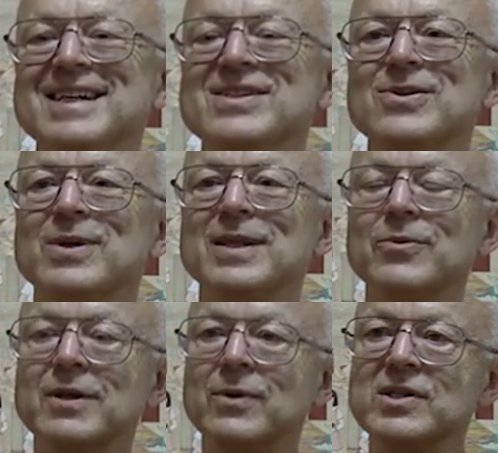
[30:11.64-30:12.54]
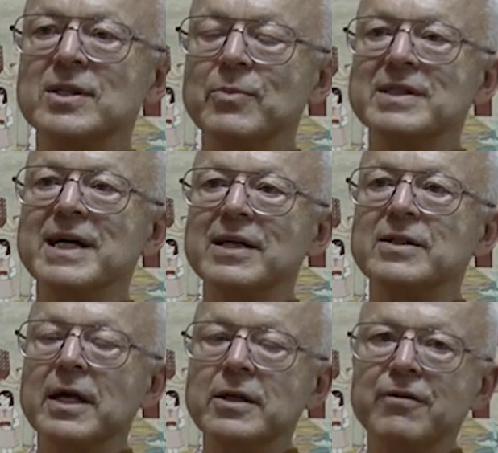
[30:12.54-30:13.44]
so what the Buddha wants to
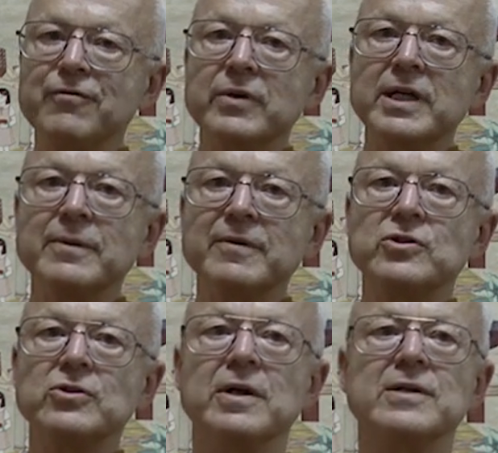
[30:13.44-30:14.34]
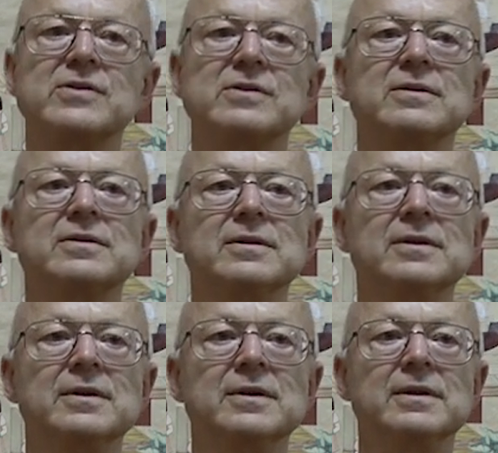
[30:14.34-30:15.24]
protect, your freedom of choice
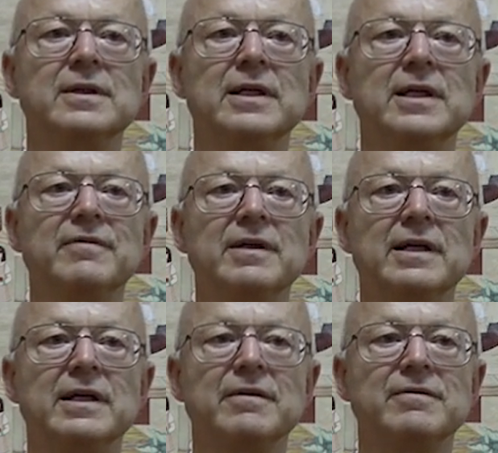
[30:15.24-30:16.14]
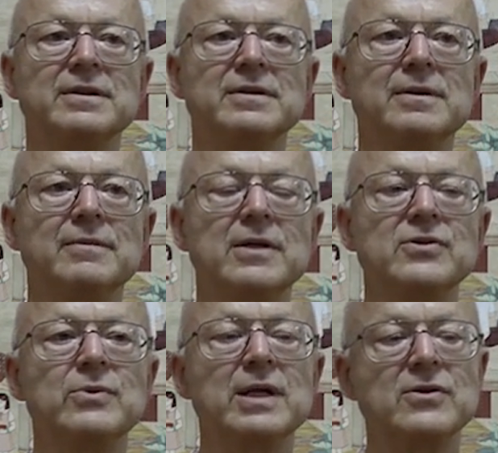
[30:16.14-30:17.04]
in giving a gift
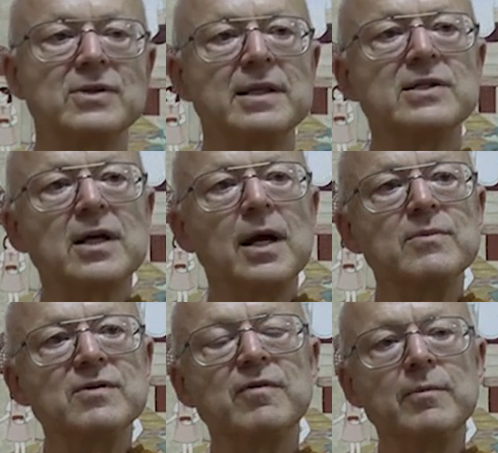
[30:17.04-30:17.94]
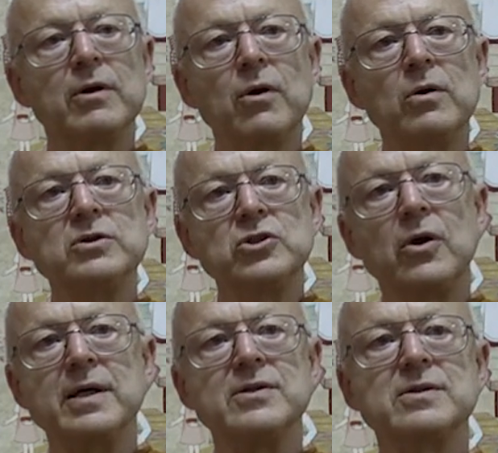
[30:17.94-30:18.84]
because you realize okay, this comes from your own
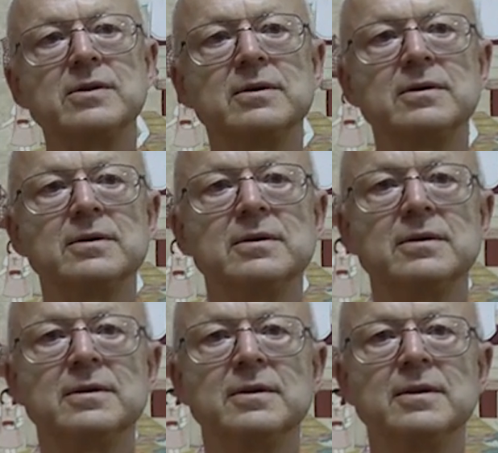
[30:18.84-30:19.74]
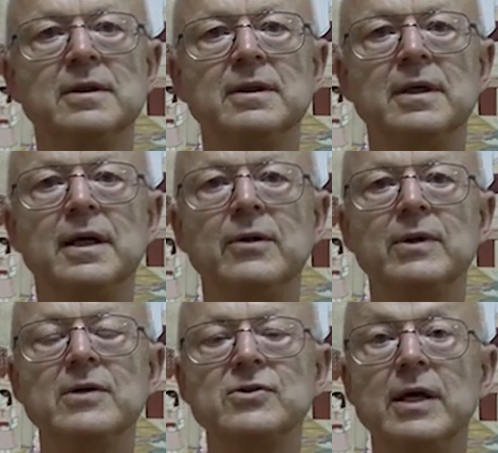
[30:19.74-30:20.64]
choice. And you
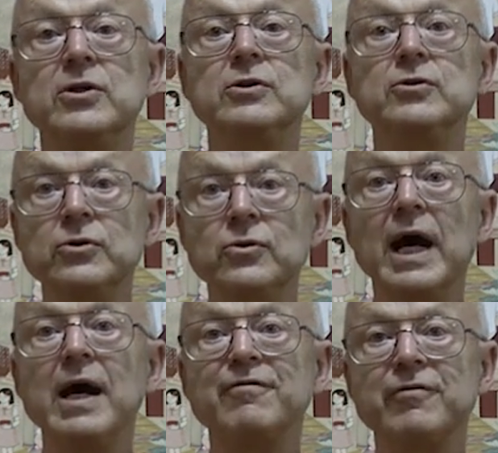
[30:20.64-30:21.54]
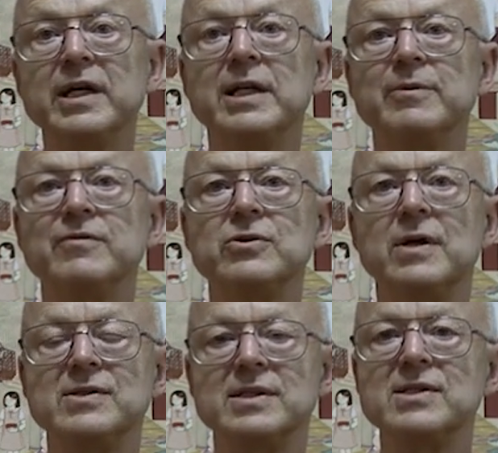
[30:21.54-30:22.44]
realize you do have freedom of
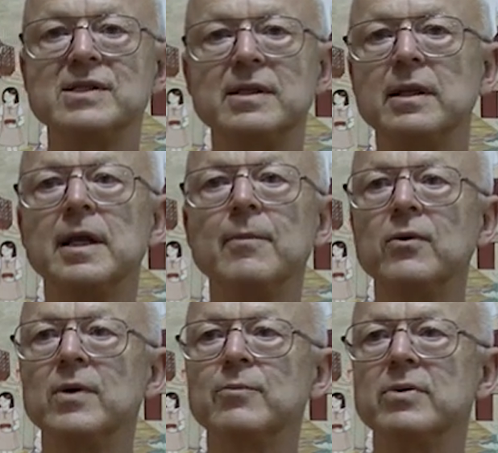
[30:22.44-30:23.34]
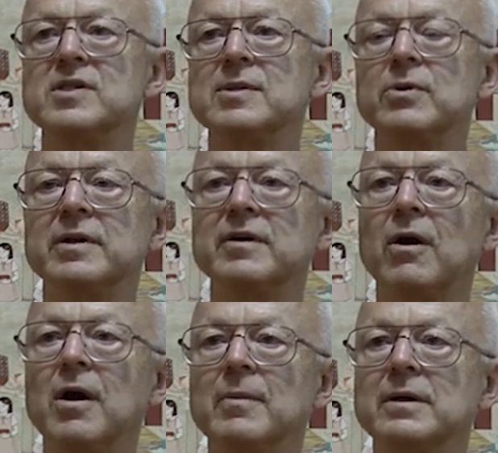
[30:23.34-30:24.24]
choice. This is the number one principle in
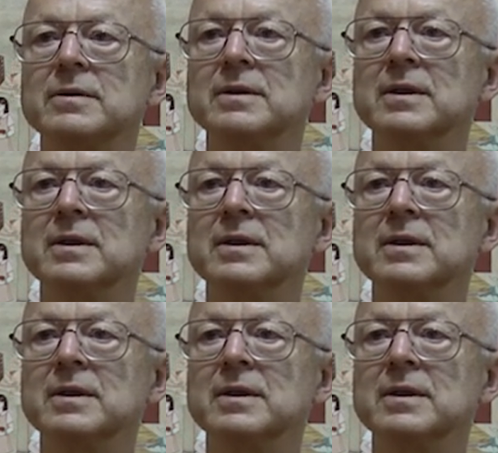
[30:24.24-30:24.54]
karma.